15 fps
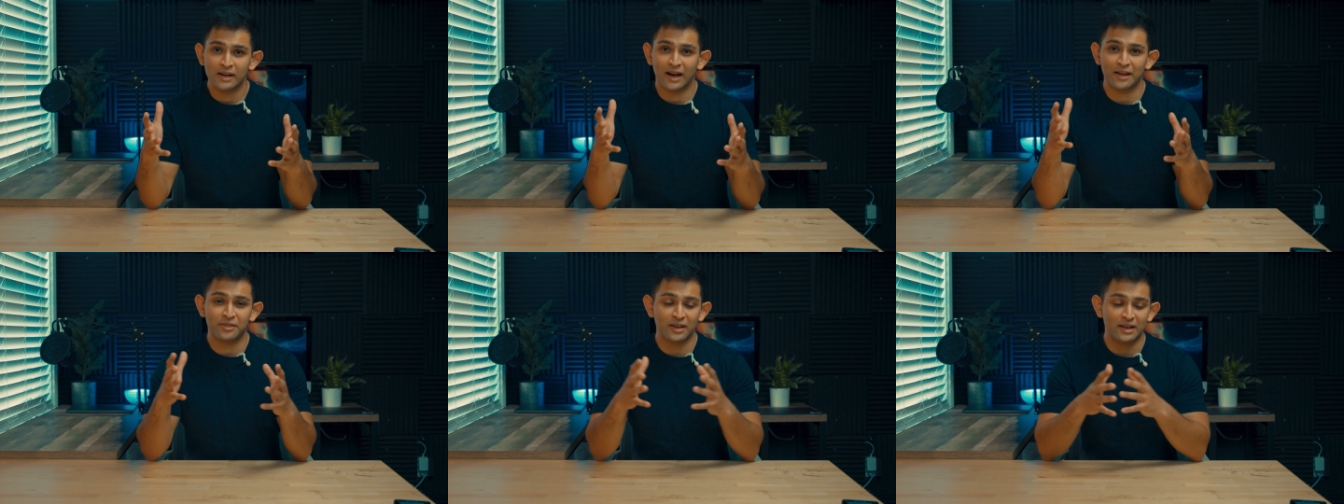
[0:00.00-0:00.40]

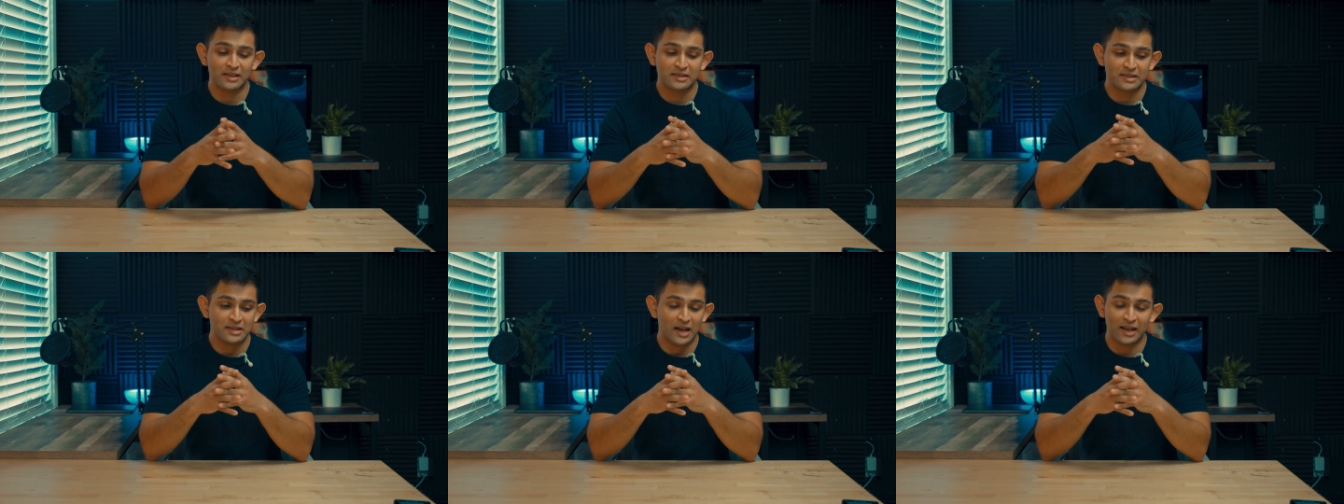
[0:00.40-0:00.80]
I
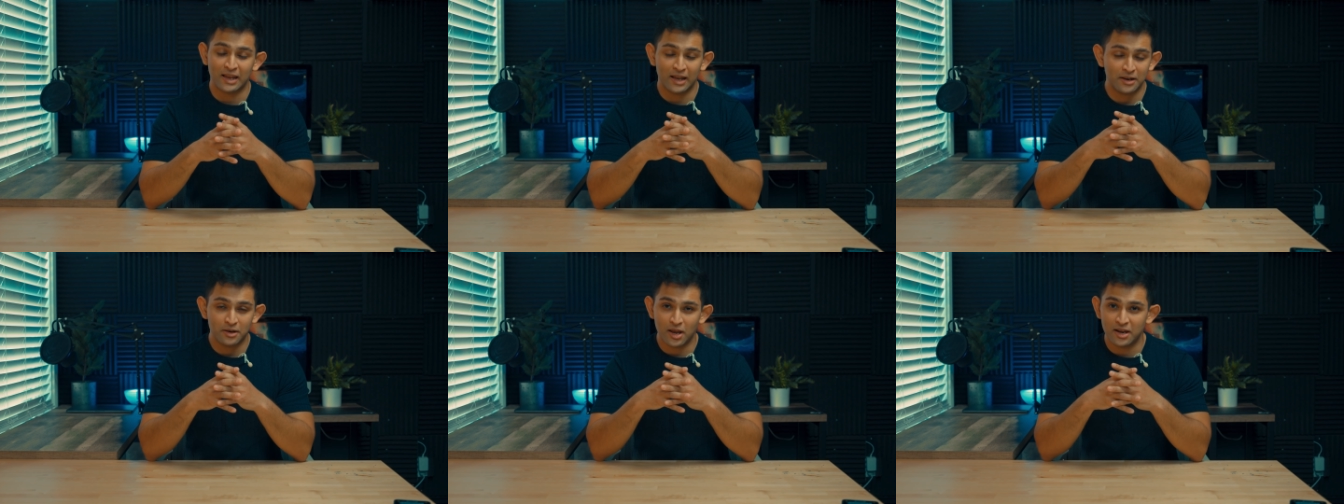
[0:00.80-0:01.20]
think
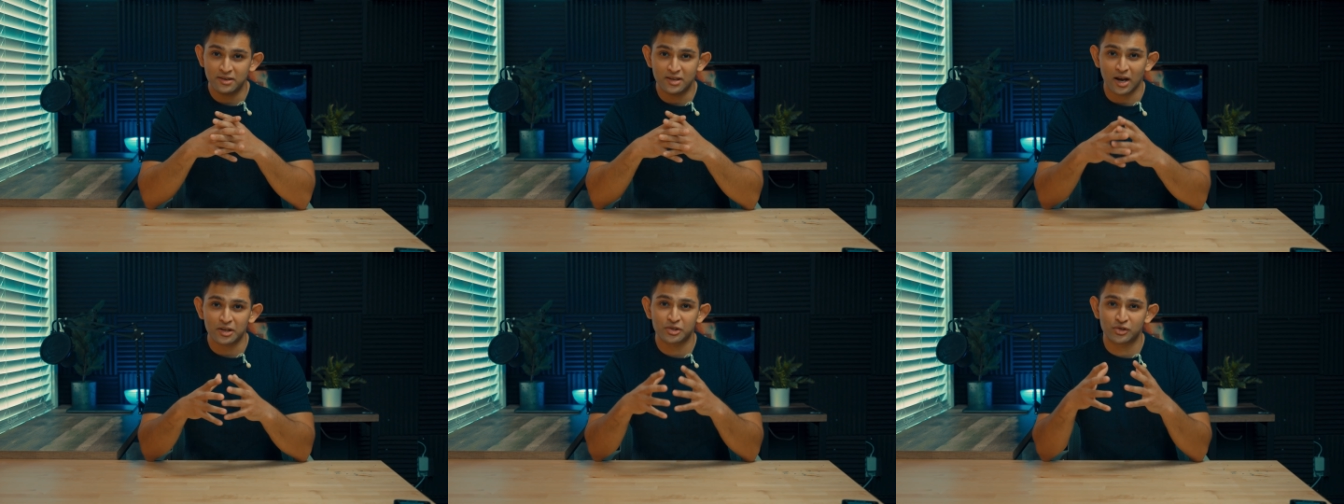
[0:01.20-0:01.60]
it
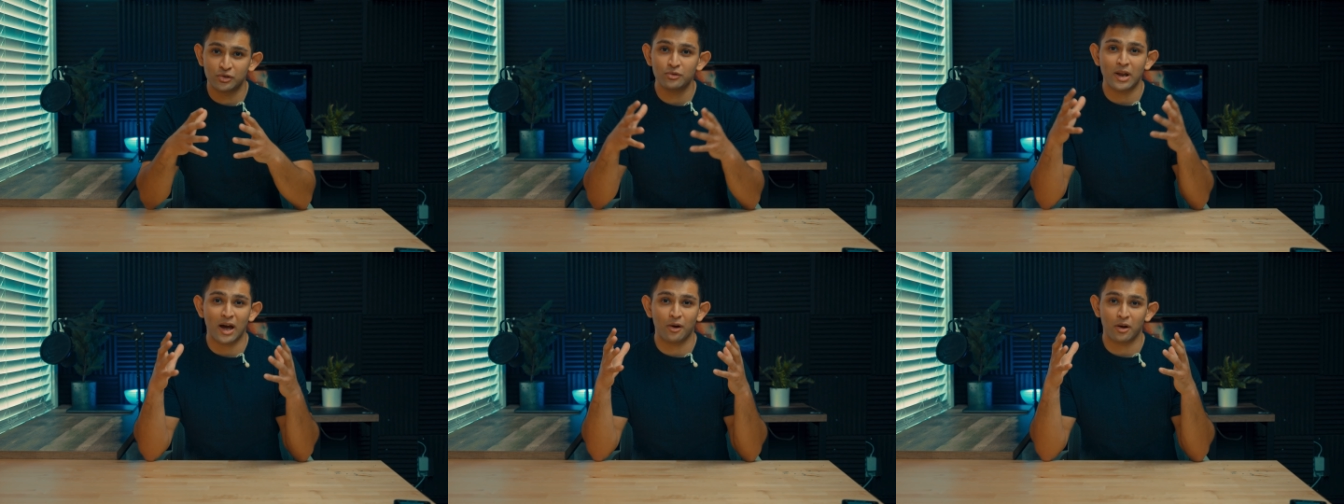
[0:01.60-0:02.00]
does
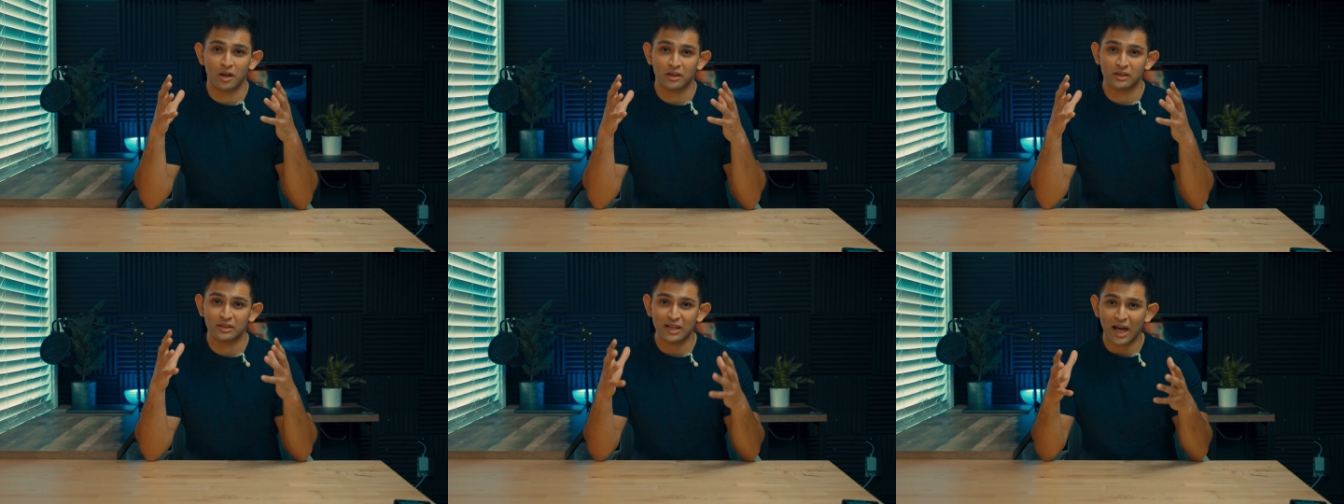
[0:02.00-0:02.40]
shoot out a
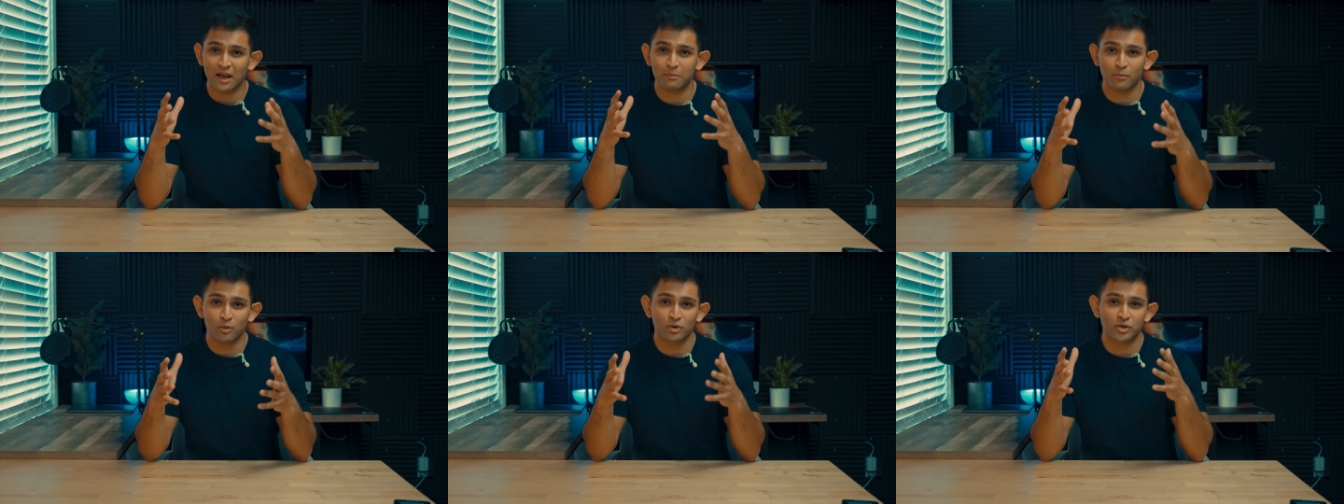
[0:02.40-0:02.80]

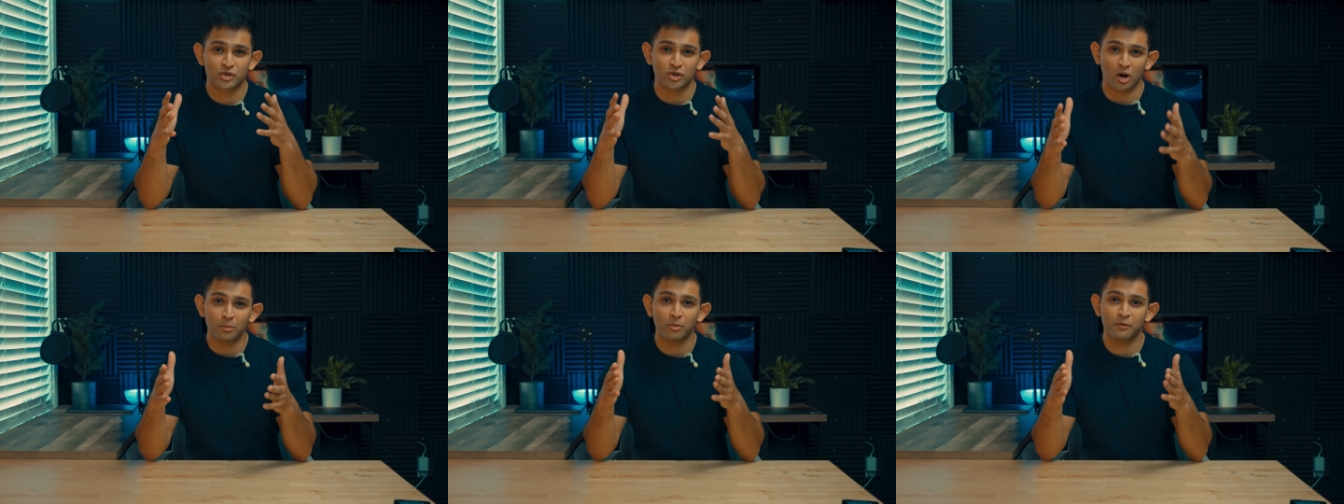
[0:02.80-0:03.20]
lot more
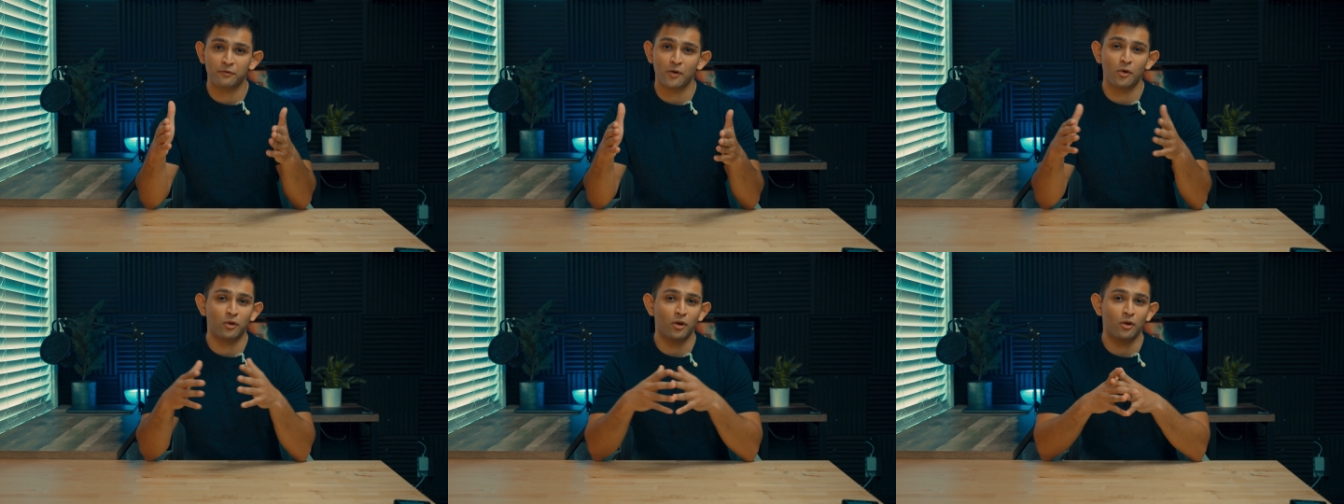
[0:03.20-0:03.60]
sharper
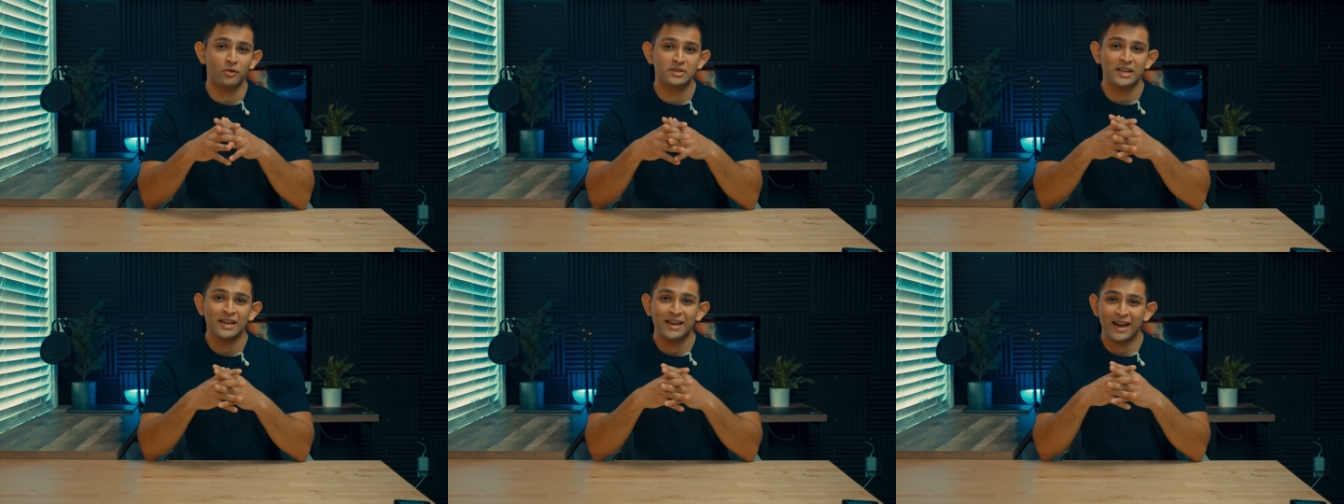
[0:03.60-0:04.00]

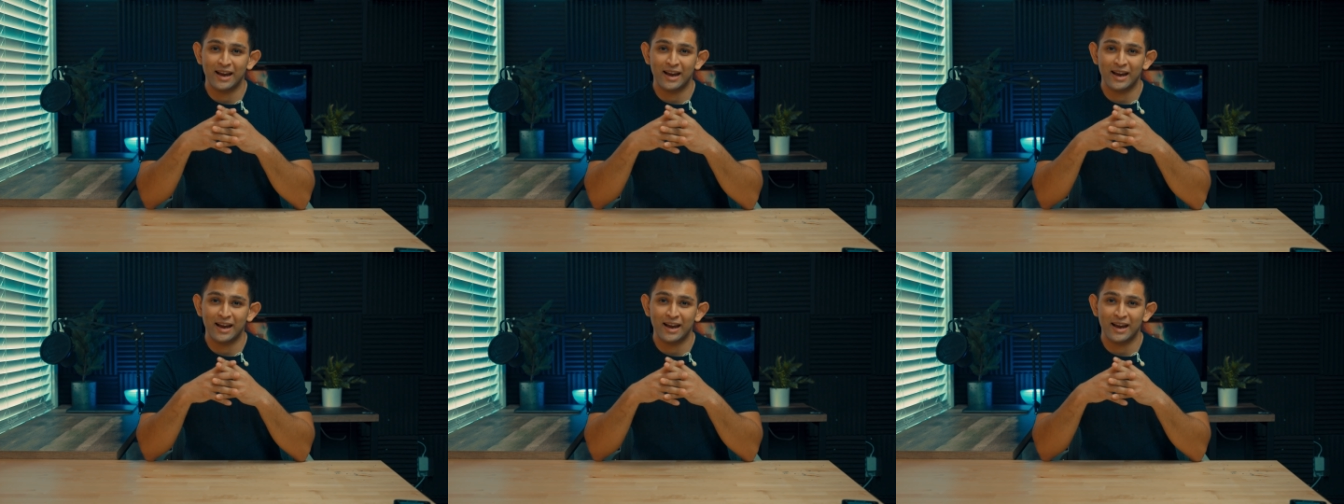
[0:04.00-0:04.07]
photos,